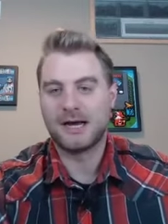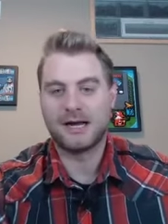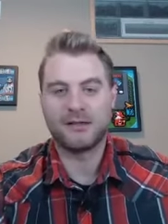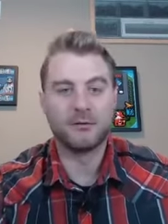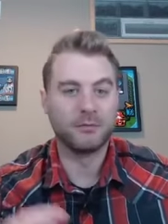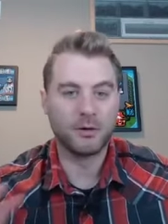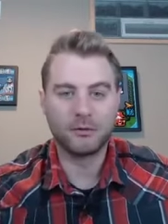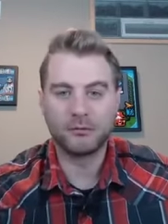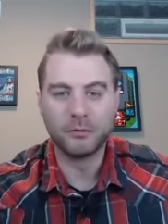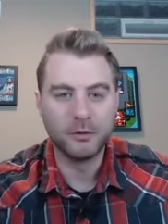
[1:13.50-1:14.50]
uh, their
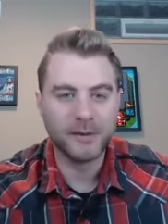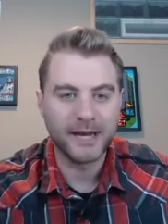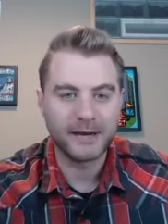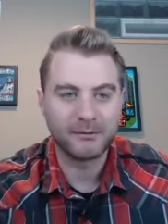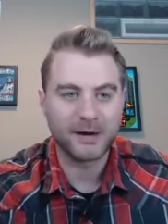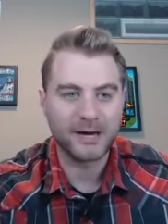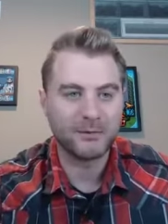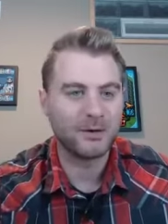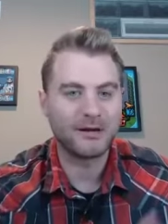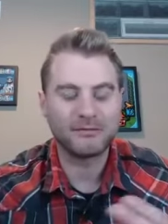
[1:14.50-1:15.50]
broke roommate,
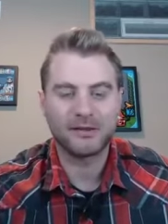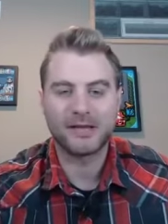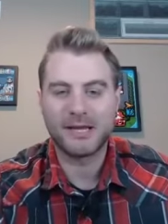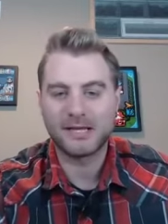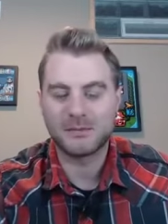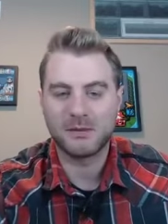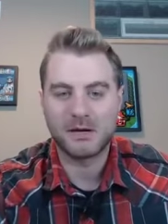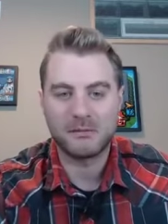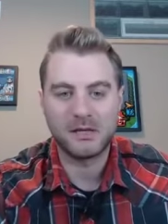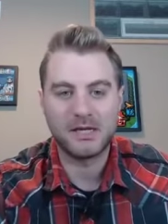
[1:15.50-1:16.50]
right? Whatever the case
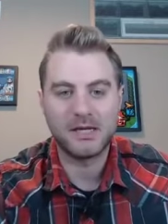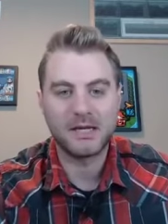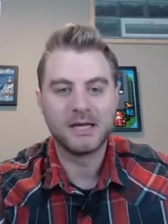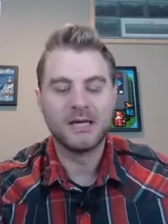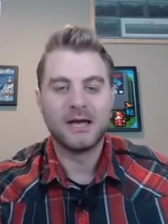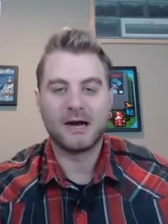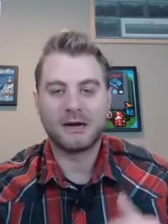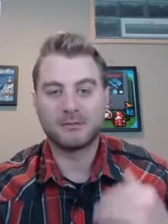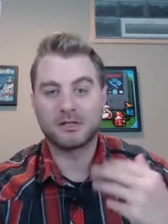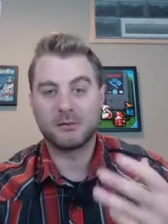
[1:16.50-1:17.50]
might be.
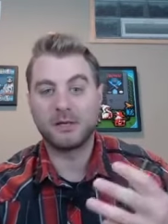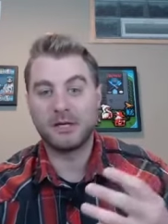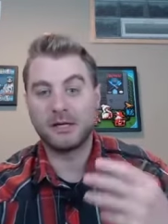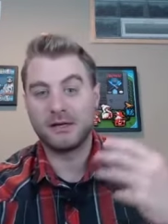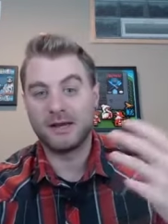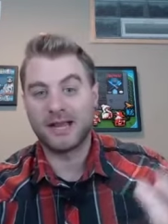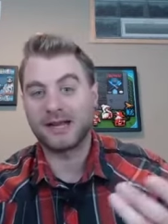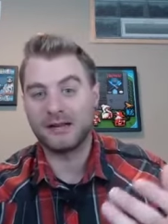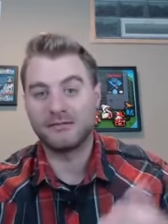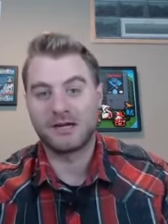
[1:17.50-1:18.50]
Um, somebody
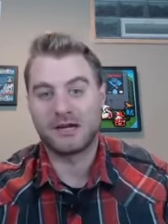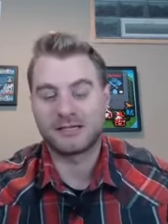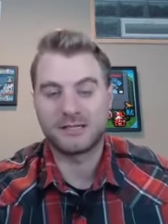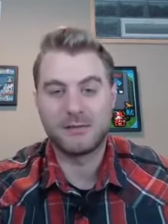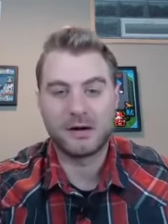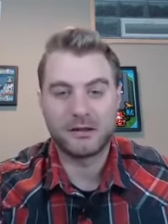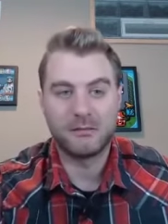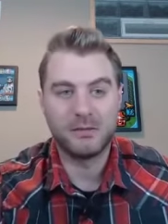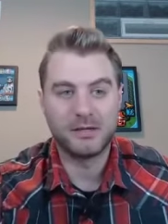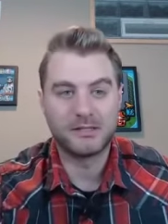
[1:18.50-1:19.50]
negative talks them out of
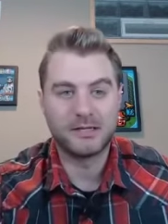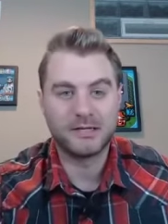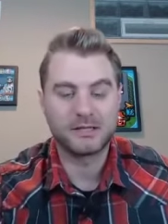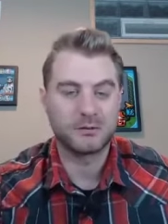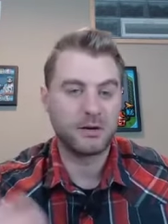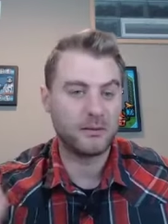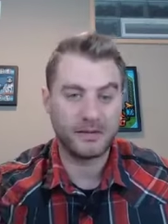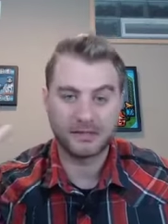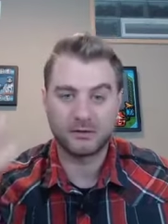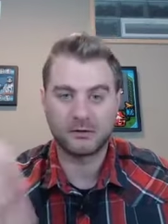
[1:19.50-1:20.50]
the business, or maybe
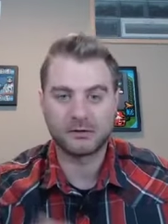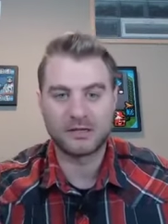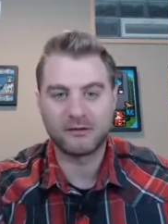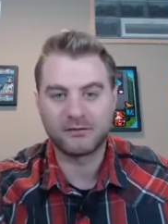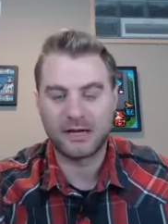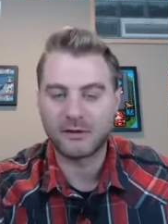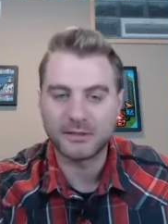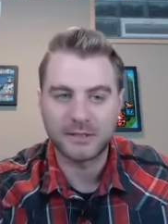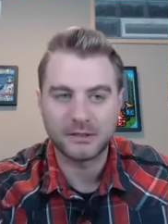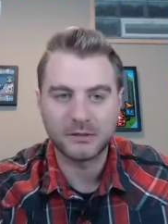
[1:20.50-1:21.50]
that's their own self
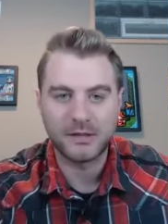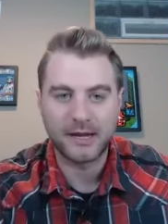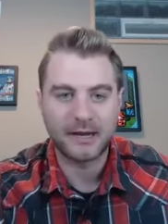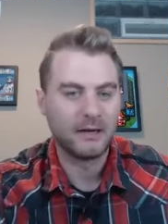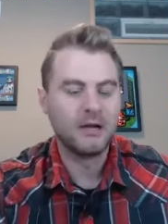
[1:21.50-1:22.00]
doubts that do that,